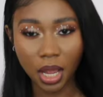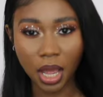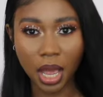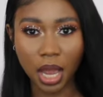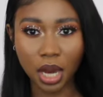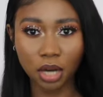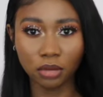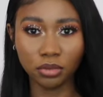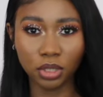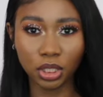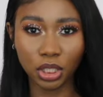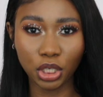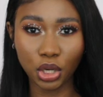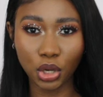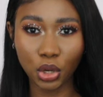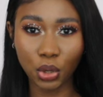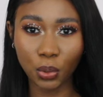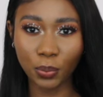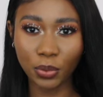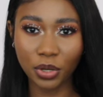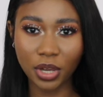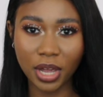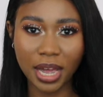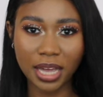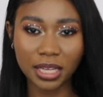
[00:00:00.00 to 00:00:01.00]
I really
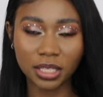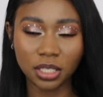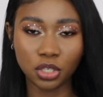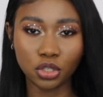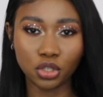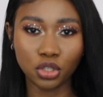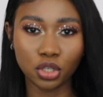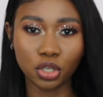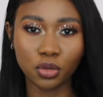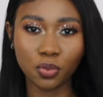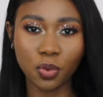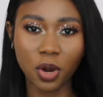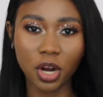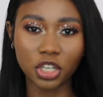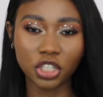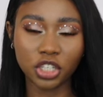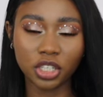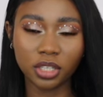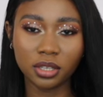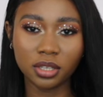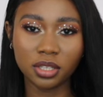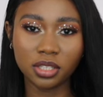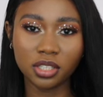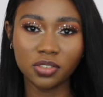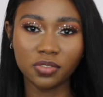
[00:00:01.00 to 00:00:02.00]
hope you guys enjoyed
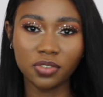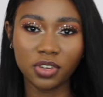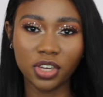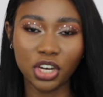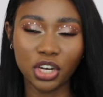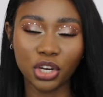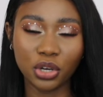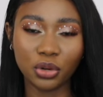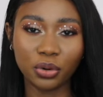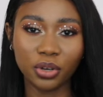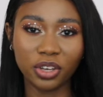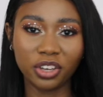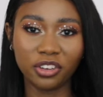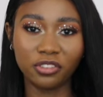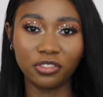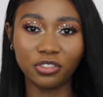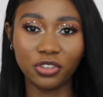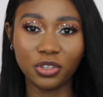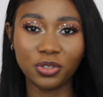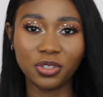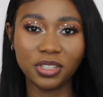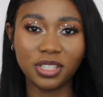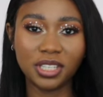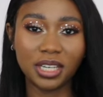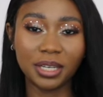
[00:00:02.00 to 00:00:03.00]
watching this video. If
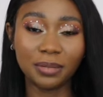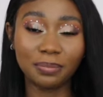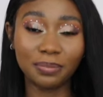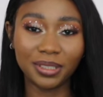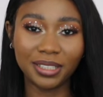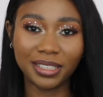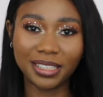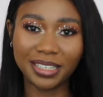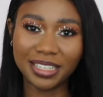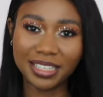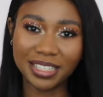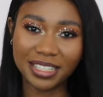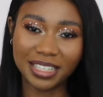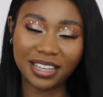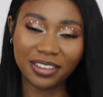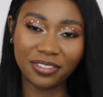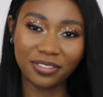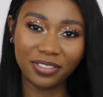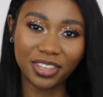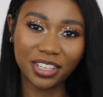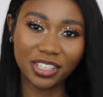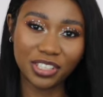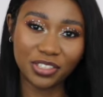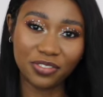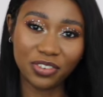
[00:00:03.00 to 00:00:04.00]
you did, please
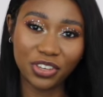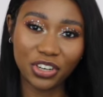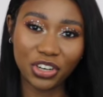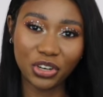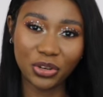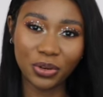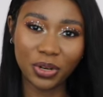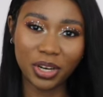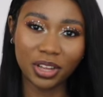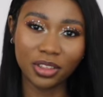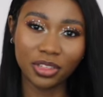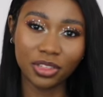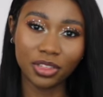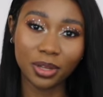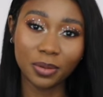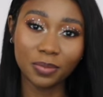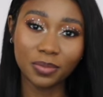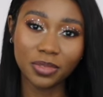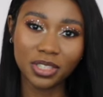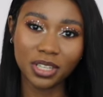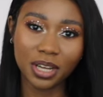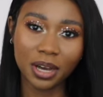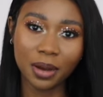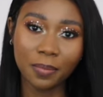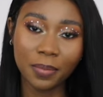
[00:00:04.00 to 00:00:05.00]
give this video a
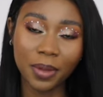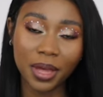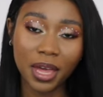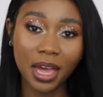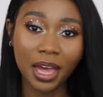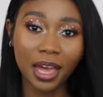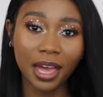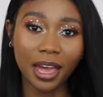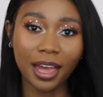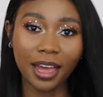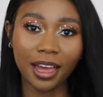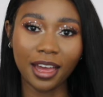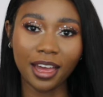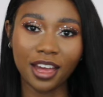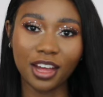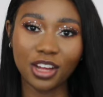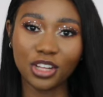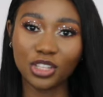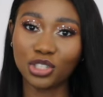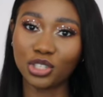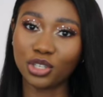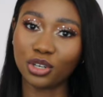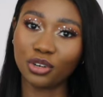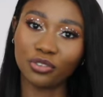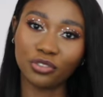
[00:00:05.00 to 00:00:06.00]
thumbs up
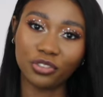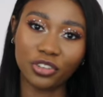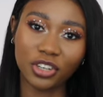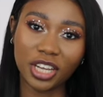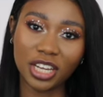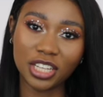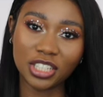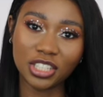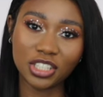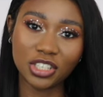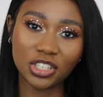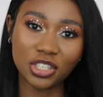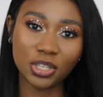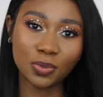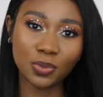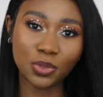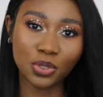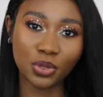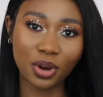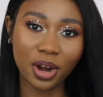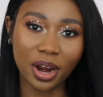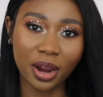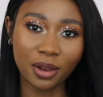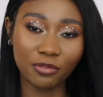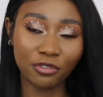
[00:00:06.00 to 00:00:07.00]
and don't forget to
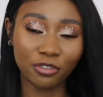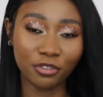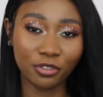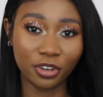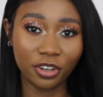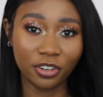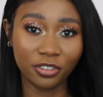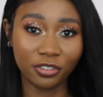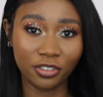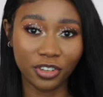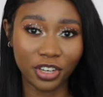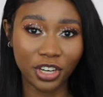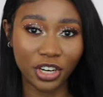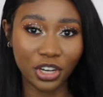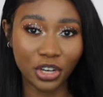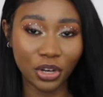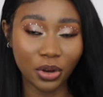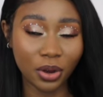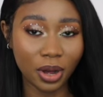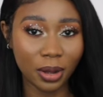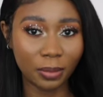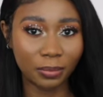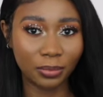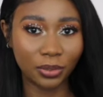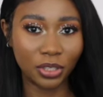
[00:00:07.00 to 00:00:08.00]
subscribe for
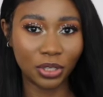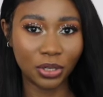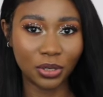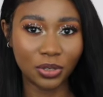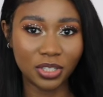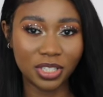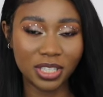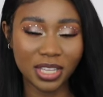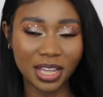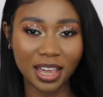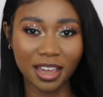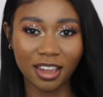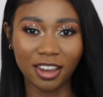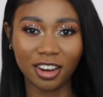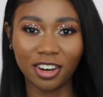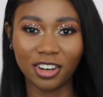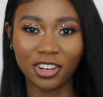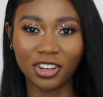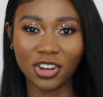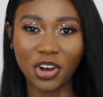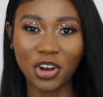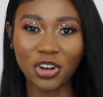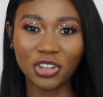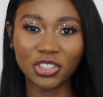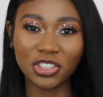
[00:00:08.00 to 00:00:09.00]
video uploads,
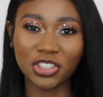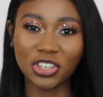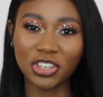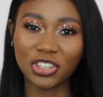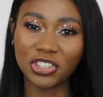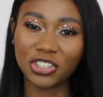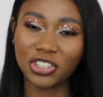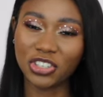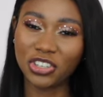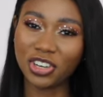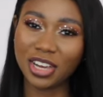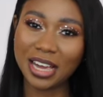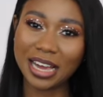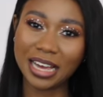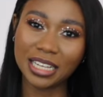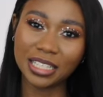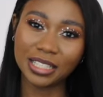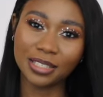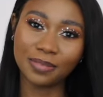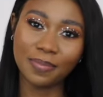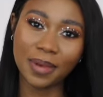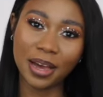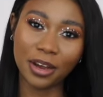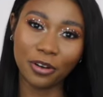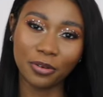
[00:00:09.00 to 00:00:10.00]
and I'll talk to you
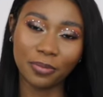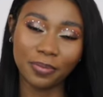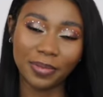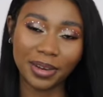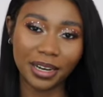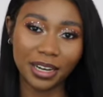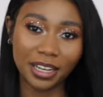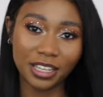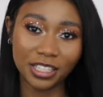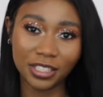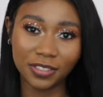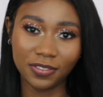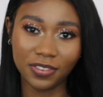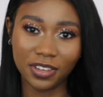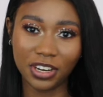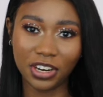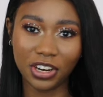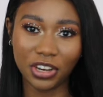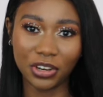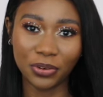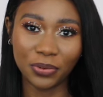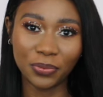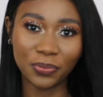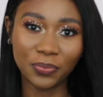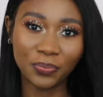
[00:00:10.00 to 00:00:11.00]
guys back on my next
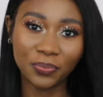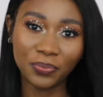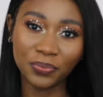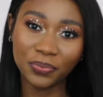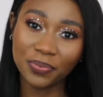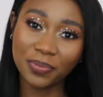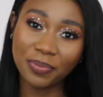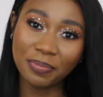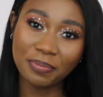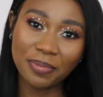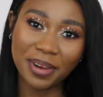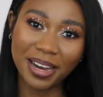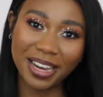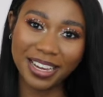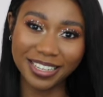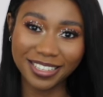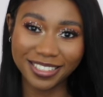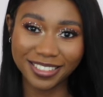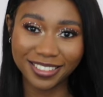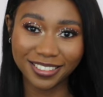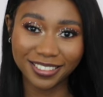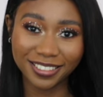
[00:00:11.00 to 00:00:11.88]
video. Bye.